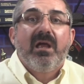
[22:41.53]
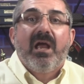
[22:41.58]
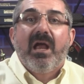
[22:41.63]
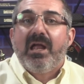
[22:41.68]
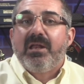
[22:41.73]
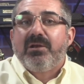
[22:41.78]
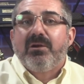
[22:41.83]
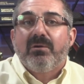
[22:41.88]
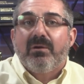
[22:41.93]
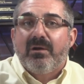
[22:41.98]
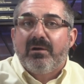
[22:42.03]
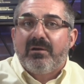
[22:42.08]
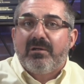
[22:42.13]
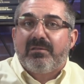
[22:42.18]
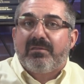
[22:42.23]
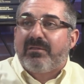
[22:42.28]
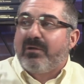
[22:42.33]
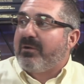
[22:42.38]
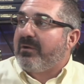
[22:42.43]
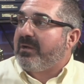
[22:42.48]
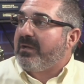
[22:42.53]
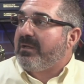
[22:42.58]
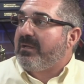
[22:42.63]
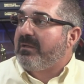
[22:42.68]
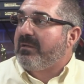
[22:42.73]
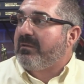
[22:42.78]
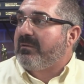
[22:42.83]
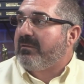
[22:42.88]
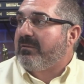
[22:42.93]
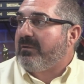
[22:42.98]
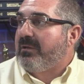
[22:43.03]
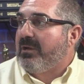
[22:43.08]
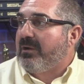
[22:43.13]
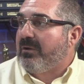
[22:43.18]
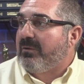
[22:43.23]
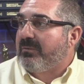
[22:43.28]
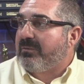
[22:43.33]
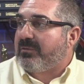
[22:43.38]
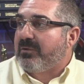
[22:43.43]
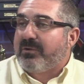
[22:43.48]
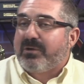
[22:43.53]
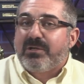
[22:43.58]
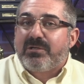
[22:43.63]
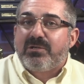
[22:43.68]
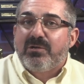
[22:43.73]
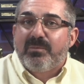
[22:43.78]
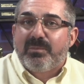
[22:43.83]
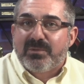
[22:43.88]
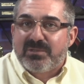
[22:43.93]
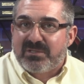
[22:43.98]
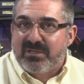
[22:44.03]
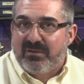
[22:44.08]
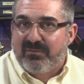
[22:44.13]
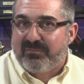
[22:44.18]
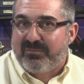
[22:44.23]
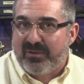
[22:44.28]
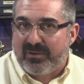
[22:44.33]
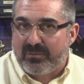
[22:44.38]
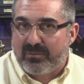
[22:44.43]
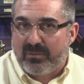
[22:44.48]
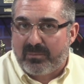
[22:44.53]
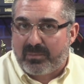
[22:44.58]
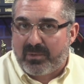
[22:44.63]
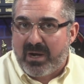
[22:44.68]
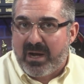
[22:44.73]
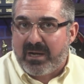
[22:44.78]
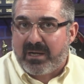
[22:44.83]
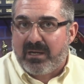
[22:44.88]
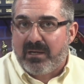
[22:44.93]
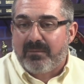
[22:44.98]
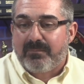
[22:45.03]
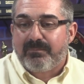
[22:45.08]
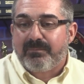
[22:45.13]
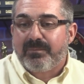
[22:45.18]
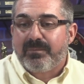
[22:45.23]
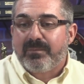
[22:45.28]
And you're in a 32% federal bracket.